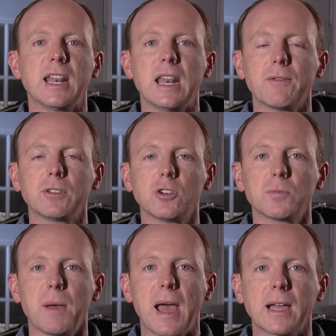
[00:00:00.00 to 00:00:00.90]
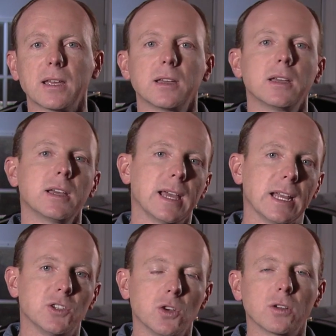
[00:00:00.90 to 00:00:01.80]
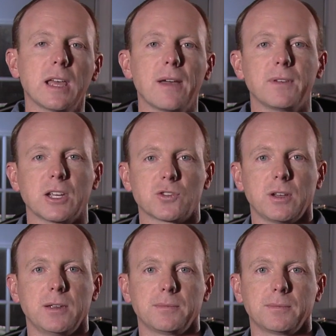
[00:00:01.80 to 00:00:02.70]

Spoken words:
never looked back, and took that victory.